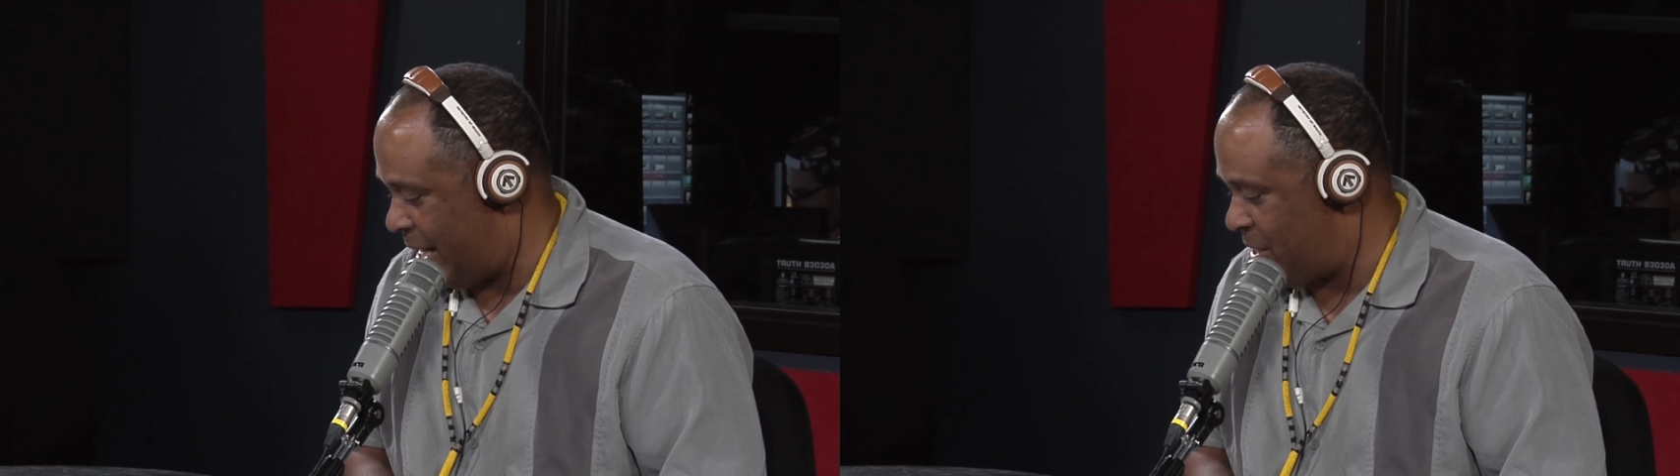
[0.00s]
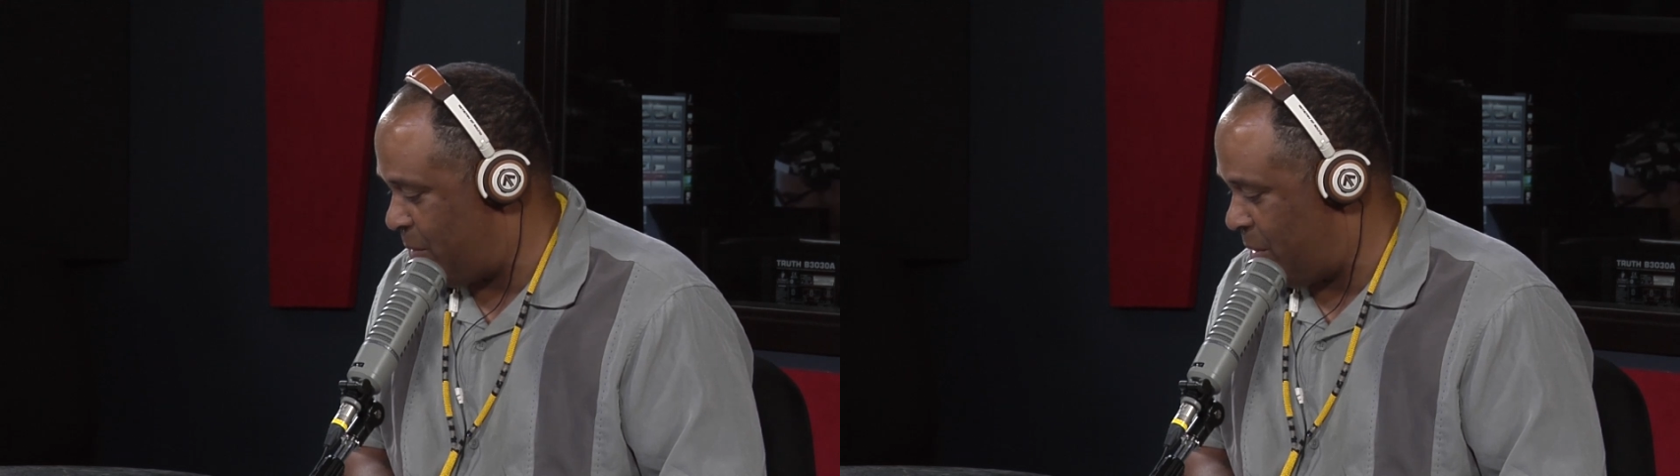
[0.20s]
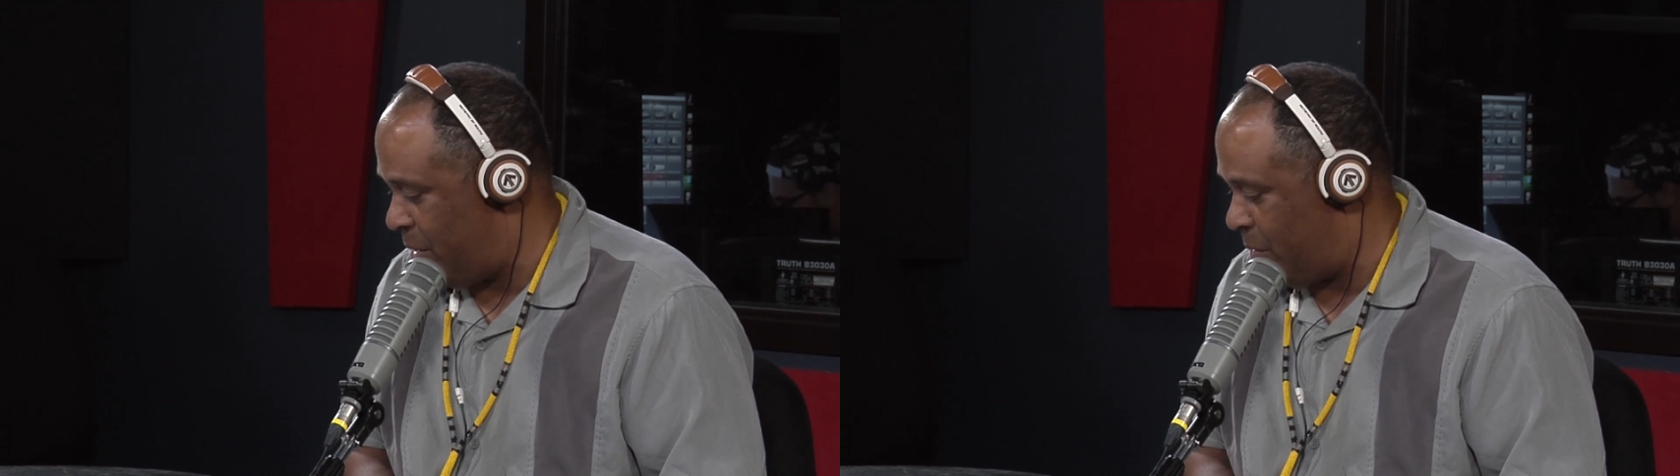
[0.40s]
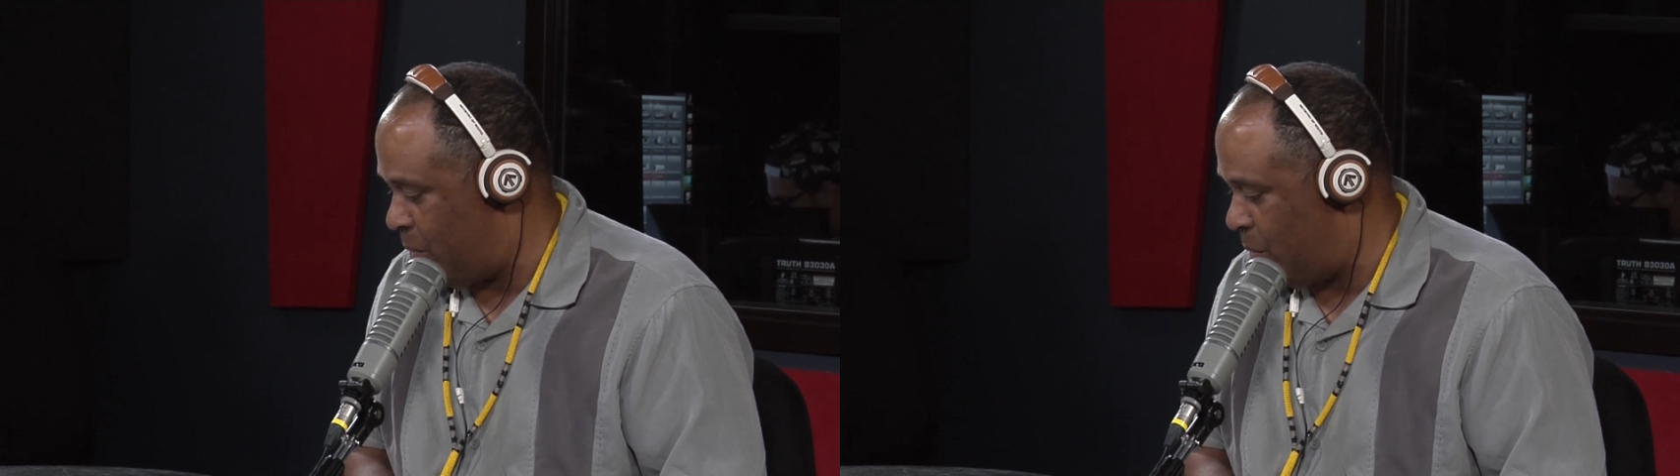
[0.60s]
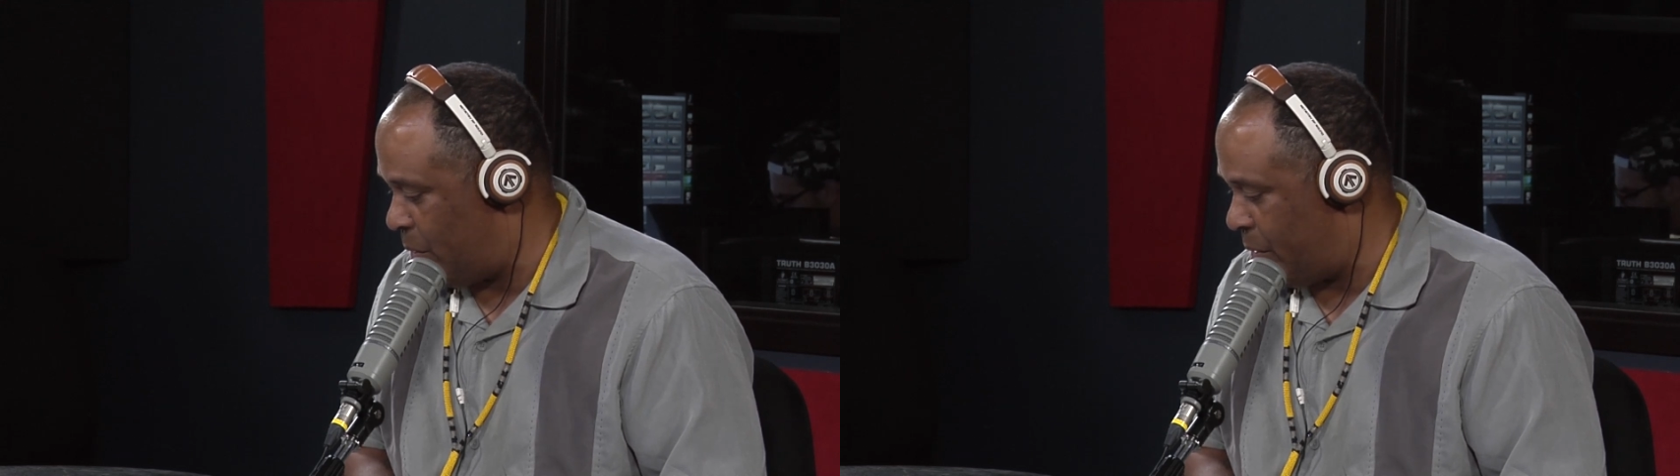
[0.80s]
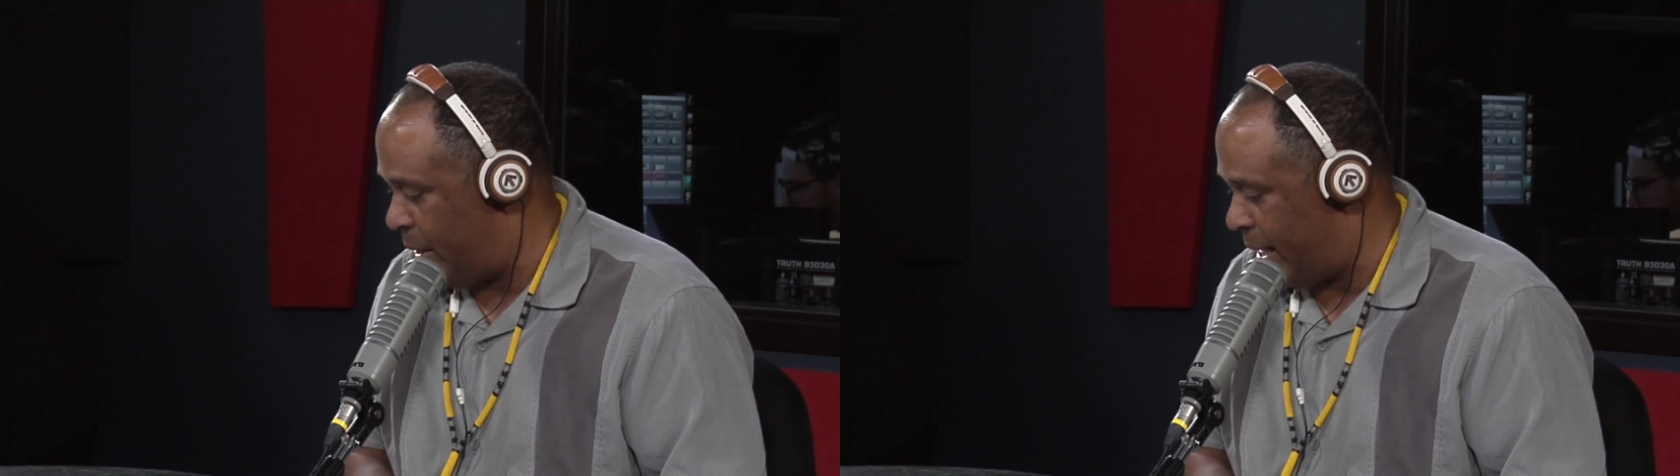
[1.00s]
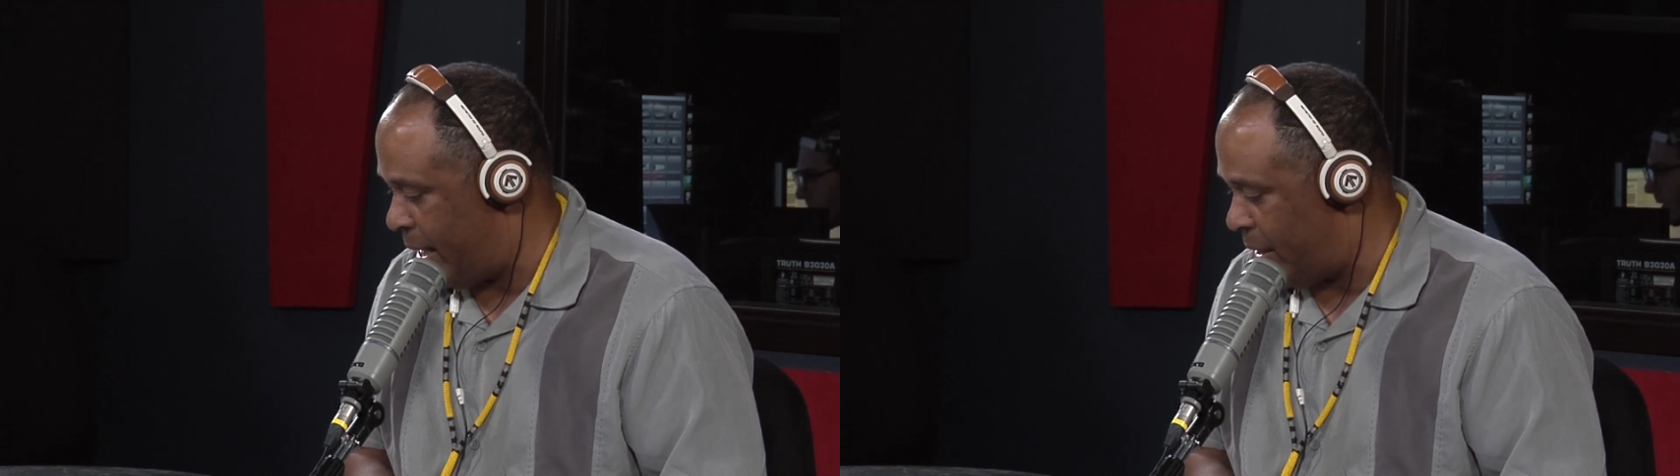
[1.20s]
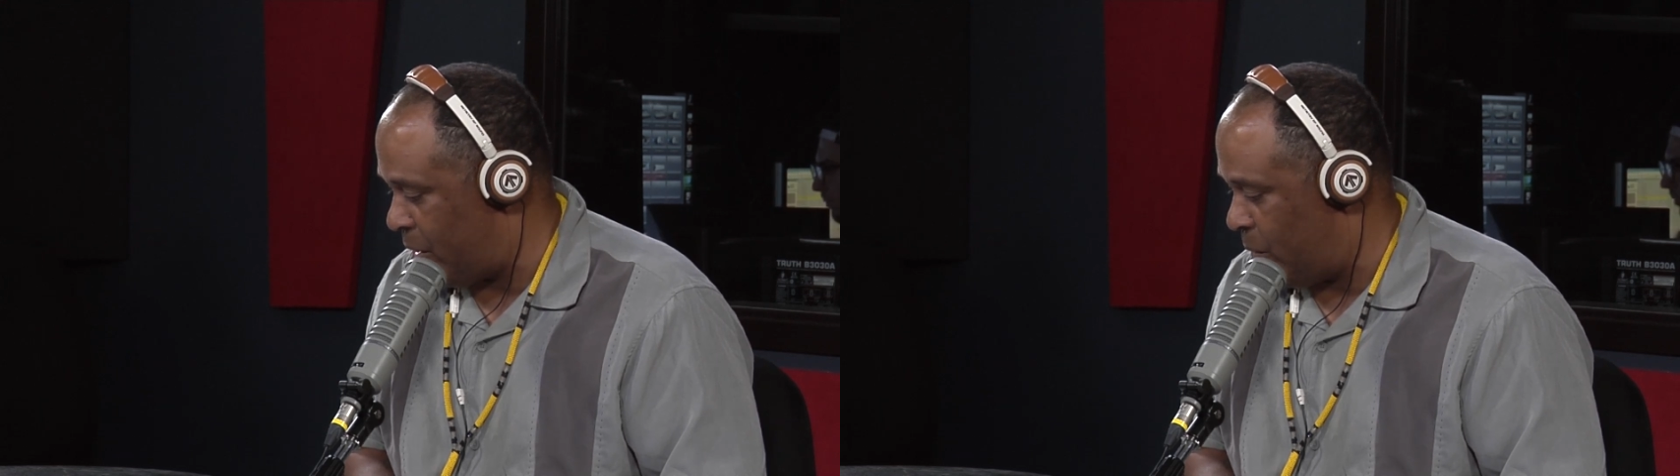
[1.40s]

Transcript: actually really cool that